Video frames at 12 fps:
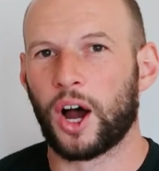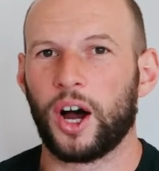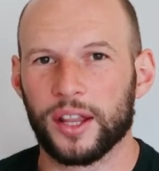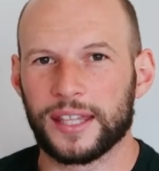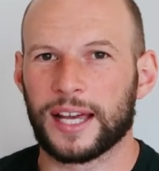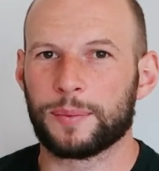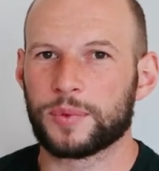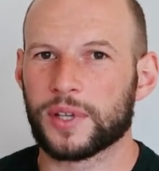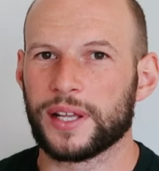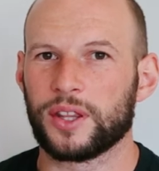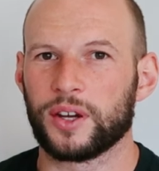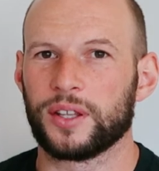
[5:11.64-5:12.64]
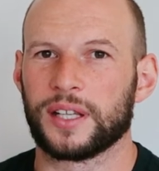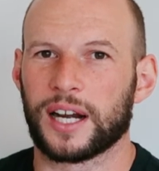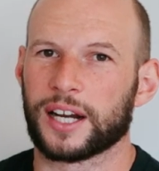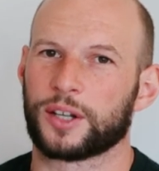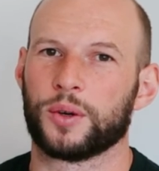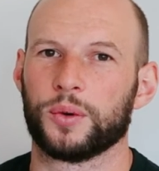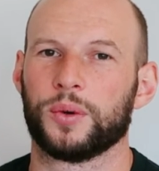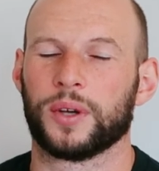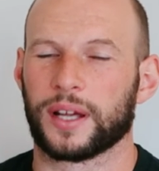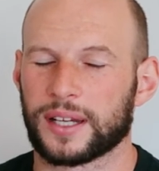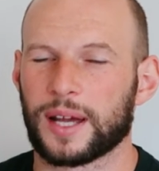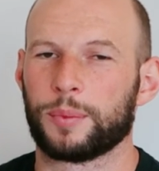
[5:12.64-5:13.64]
On the upside though, there are a, cool,
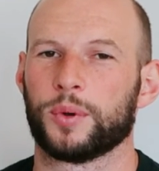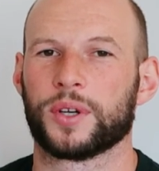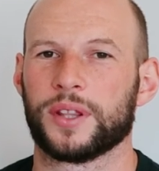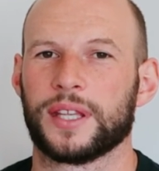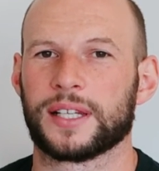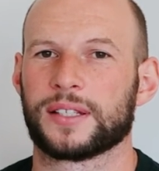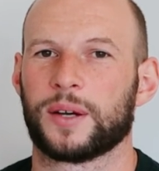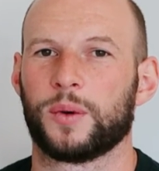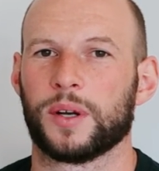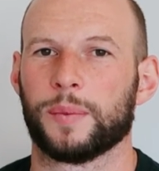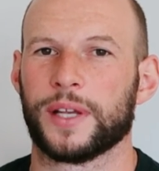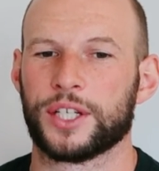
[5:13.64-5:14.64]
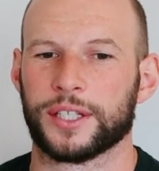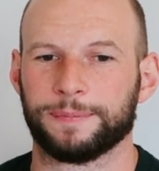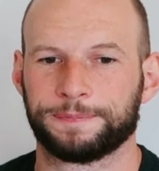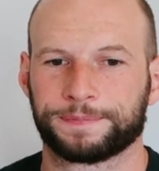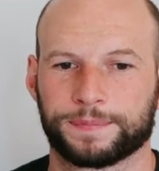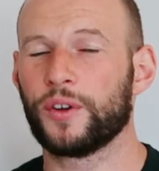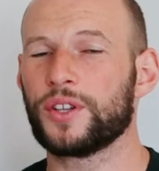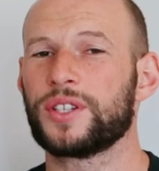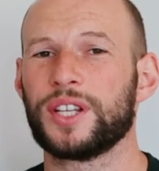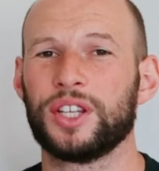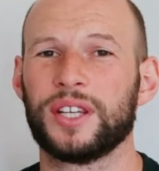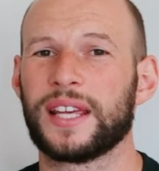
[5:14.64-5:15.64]
a couple of good things I want to mention.
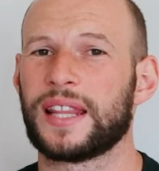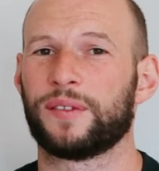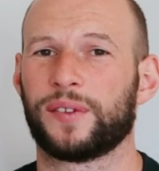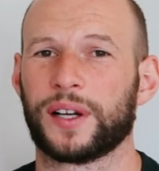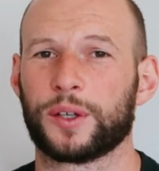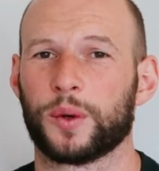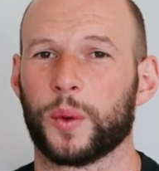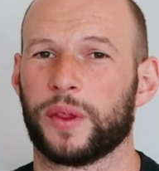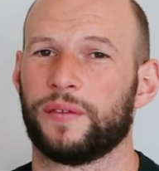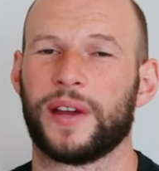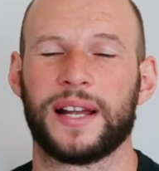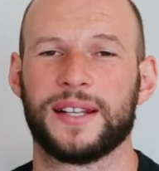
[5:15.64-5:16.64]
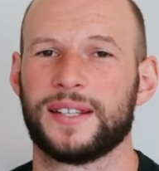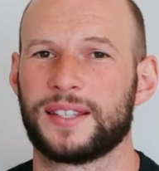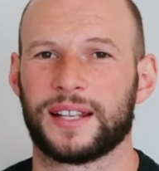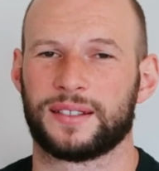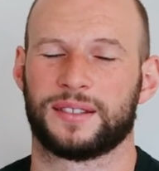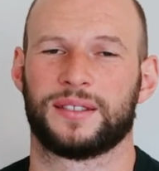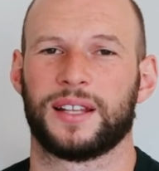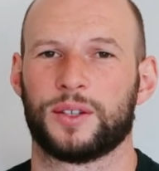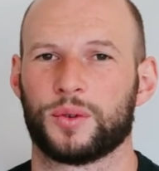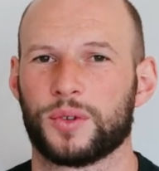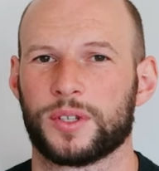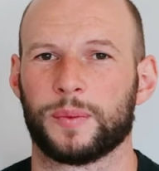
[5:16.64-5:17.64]
Firstly, you can get that free call with the founders. That's
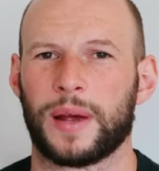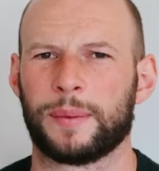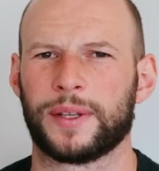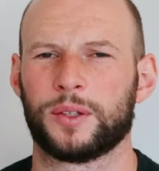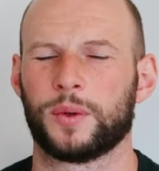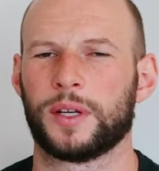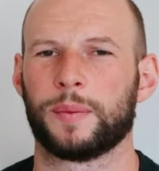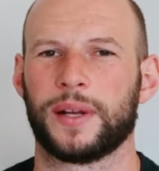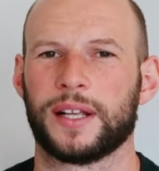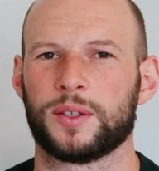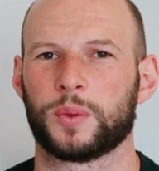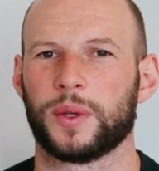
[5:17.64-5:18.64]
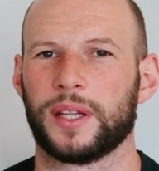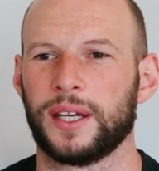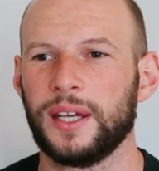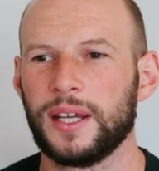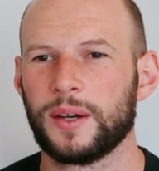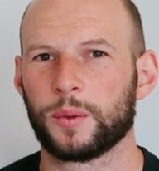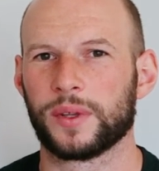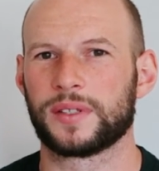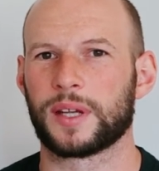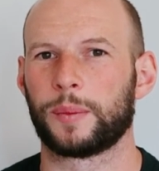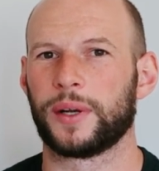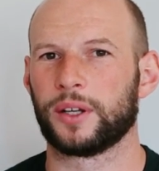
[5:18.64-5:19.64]
that's awesome. I mean, 20 minutes with a with
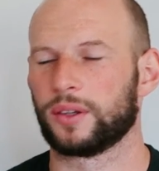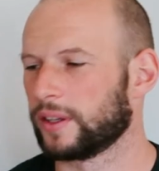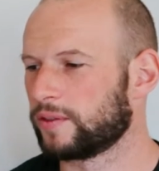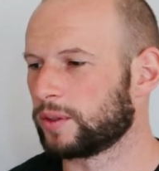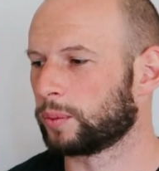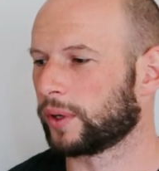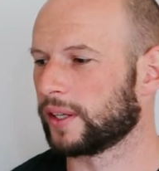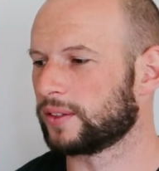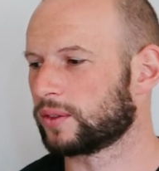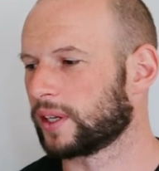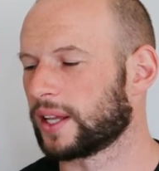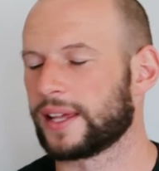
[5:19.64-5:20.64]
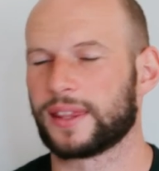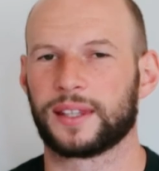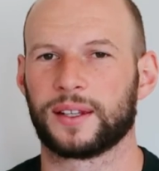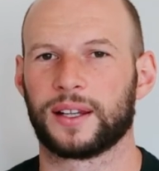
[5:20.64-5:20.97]
someone who lives and breathes red light